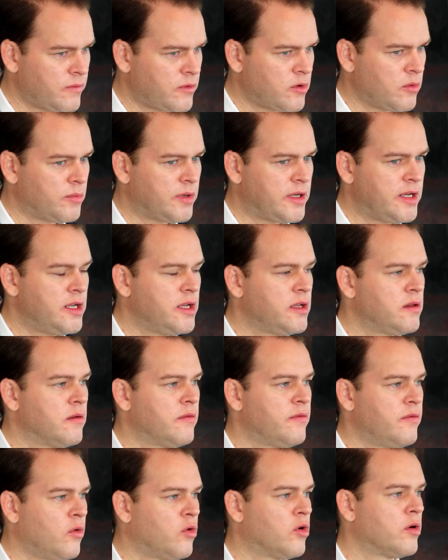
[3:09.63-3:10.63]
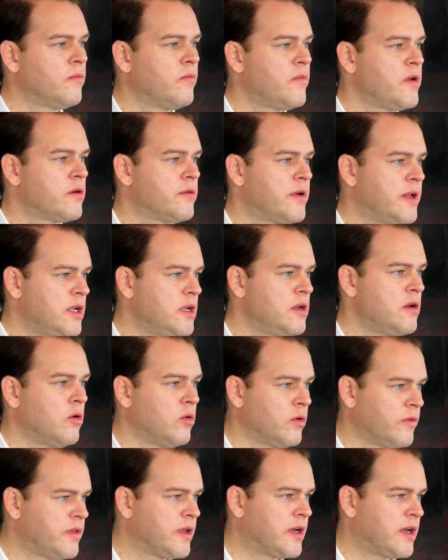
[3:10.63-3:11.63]
completing the form, we already
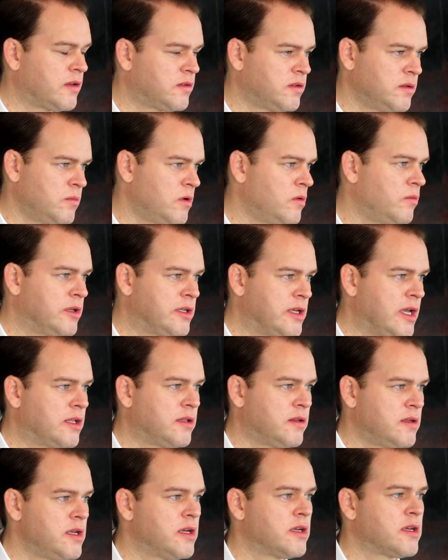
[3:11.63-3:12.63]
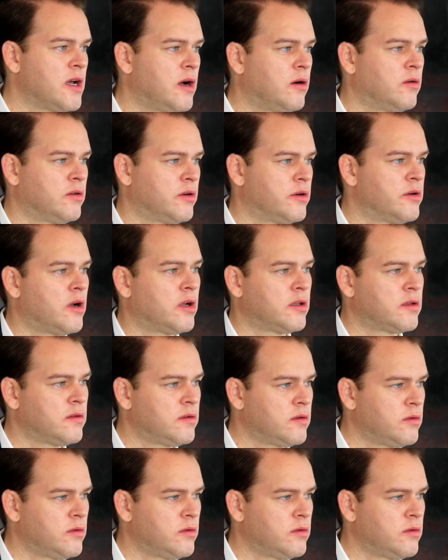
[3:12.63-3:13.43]
know if the customer will get the account or not.